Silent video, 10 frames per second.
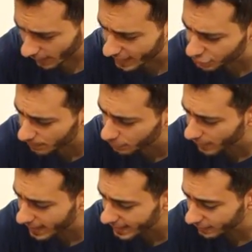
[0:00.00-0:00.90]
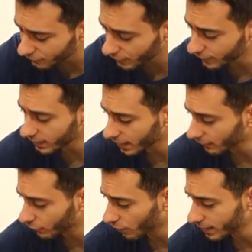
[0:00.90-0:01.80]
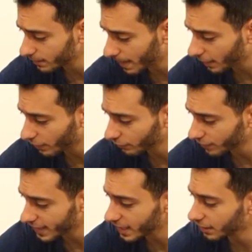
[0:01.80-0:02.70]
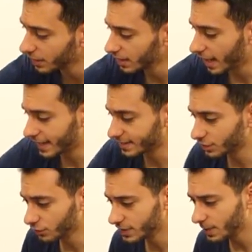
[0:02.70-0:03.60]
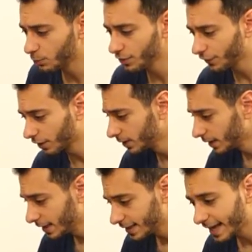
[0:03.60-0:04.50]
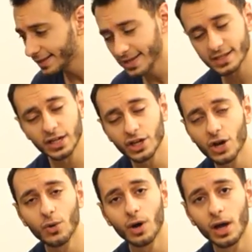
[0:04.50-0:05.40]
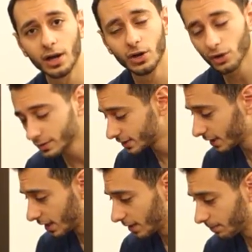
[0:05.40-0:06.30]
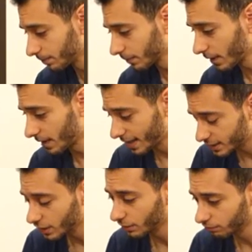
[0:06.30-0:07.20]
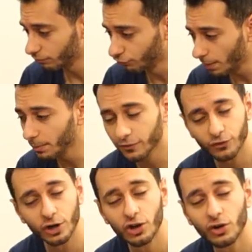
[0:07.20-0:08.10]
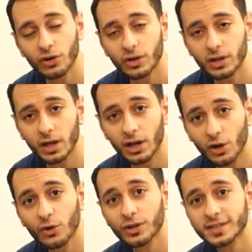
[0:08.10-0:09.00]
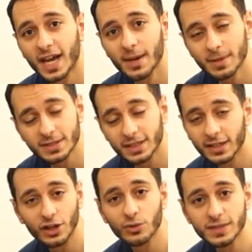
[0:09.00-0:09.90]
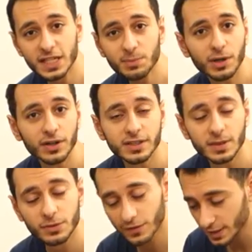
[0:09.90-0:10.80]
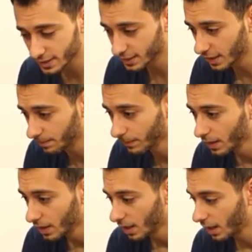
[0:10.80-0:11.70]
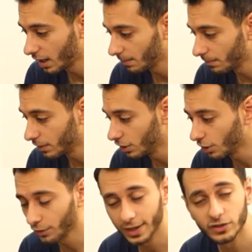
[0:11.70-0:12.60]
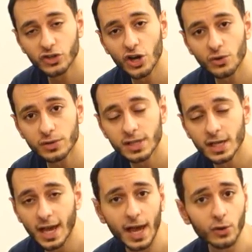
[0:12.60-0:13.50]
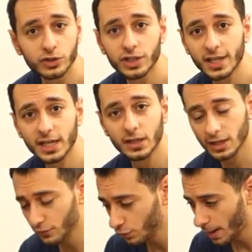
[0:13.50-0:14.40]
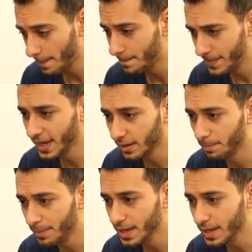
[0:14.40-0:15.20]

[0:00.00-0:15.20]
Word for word: HW-N850 that I've got in the background right here has its own subwoofer. That is going to go a lot, it's going to rumble for a longer time. It's going to go deeper in terms of its lower end tones, and also going to give you a bigger